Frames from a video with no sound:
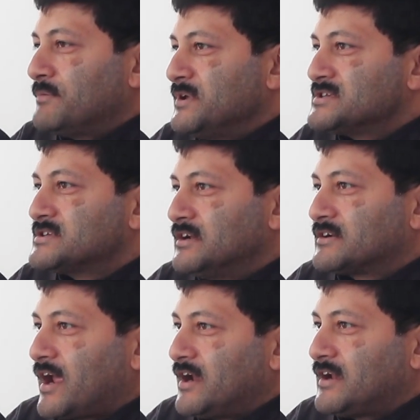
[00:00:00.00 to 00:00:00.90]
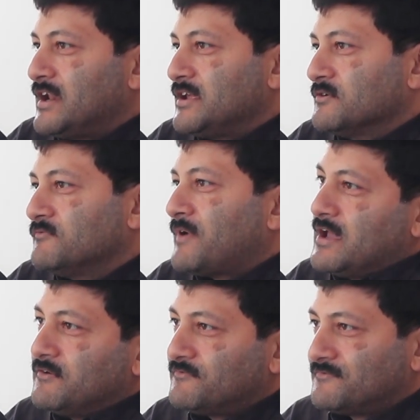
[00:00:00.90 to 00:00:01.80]
let me still try telling you
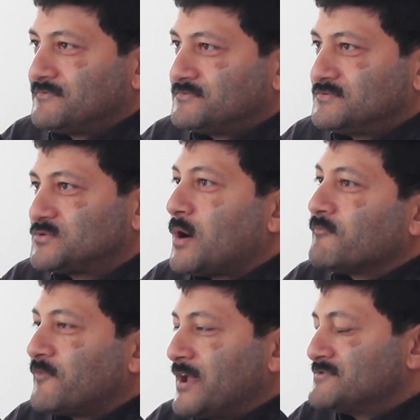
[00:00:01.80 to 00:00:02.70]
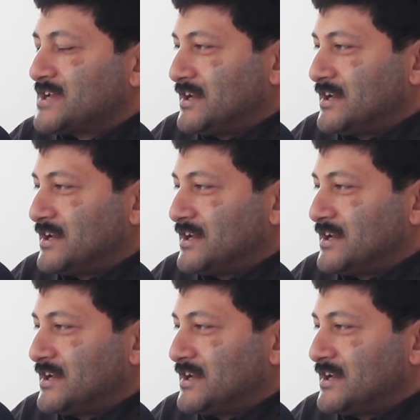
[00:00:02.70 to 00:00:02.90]
top five